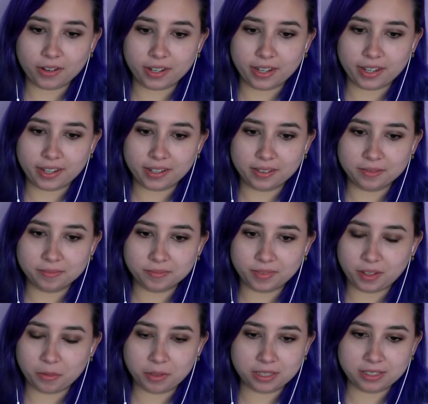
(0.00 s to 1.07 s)
okay.
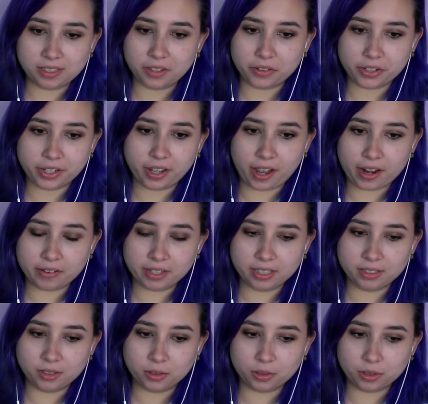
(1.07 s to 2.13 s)
Okay. It wasn't either
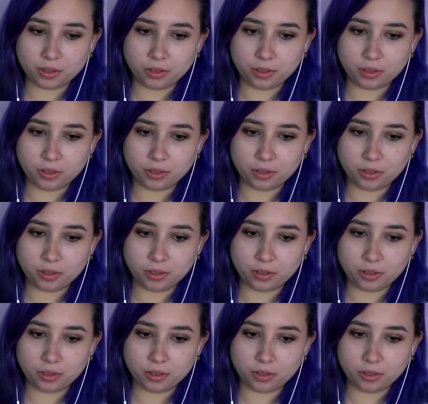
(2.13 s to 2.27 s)
Garrett or